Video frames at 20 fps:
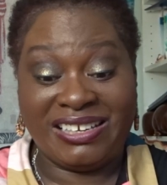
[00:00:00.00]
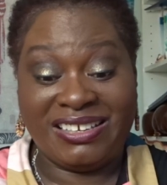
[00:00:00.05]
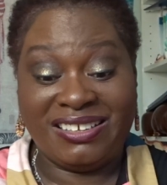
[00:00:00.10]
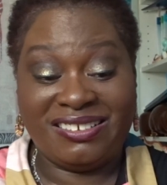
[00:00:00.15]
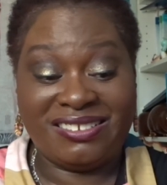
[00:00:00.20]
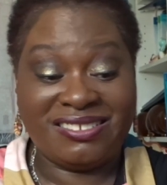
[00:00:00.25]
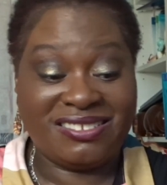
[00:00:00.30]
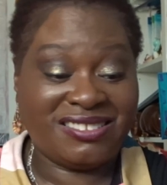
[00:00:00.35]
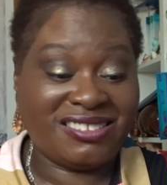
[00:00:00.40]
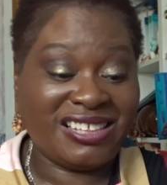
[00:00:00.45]

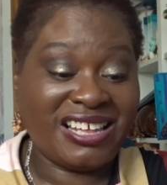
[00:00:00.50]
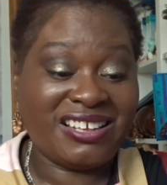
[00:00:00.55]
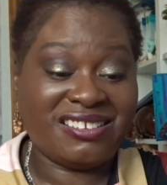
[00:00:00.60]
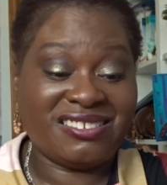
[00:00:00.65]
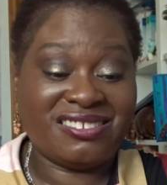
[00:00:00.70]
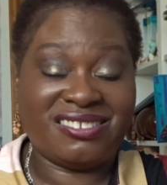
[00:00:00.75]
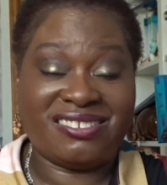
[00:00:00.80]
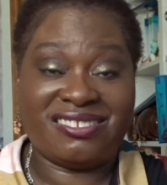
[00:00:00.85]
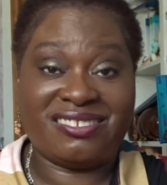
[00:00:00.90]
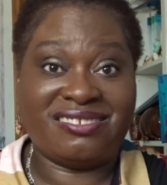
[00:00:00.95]
because
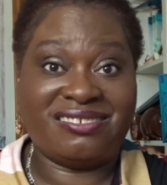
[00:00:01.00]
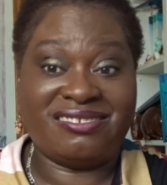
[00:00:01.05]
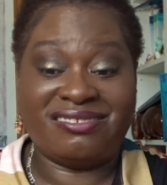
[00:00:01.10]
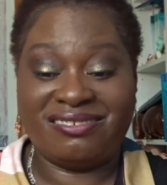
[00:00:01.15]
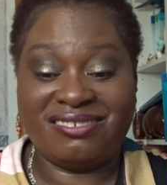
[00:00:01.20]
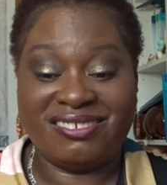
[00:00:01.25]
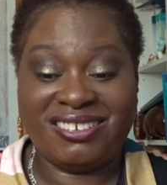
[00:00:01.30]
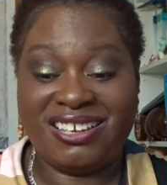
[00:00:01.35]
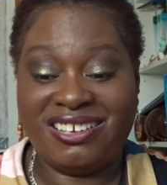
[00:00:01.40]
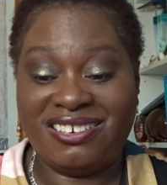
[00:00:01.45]
that's
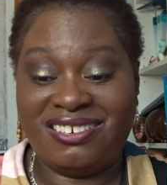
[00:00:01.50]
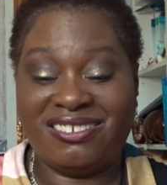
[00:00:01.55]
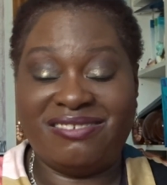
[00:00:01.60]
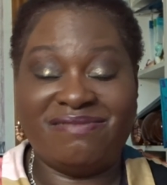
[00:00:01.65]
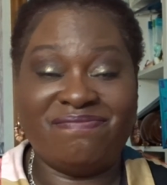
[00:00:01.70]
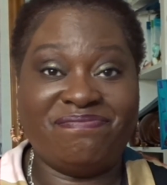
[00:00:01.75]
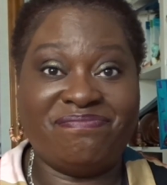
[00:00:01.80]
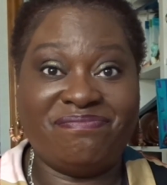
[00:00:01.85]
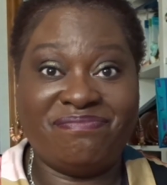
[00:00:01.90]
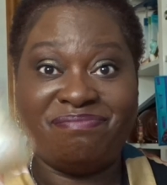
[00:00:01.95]
kind of
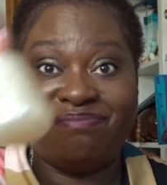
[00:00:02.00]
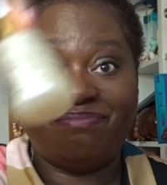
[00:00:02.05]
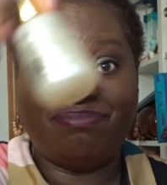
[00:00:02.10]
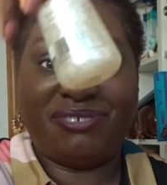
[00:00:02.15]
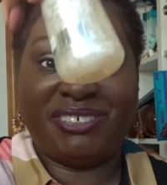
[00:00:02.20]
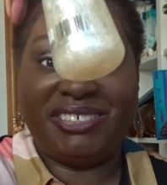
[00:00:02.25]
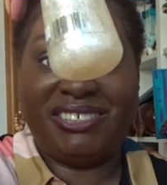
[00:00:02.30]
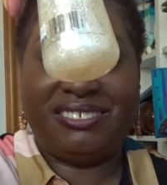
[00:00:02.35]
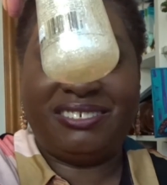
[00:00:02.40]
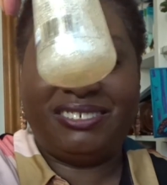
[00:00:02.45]

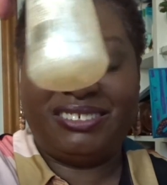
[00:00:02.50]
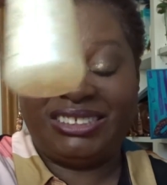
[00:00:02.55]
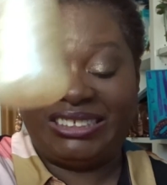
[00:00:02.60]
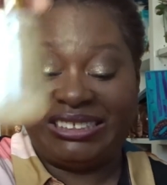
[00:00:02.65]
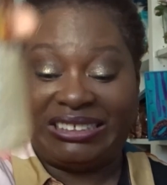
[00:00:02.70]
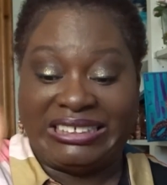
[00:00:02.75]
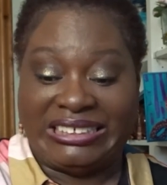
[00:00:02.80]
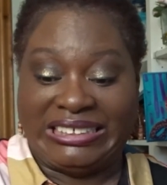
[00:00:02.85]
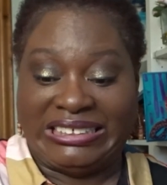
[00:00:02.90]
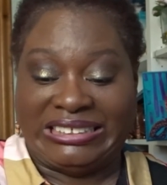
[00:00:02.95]
pointless.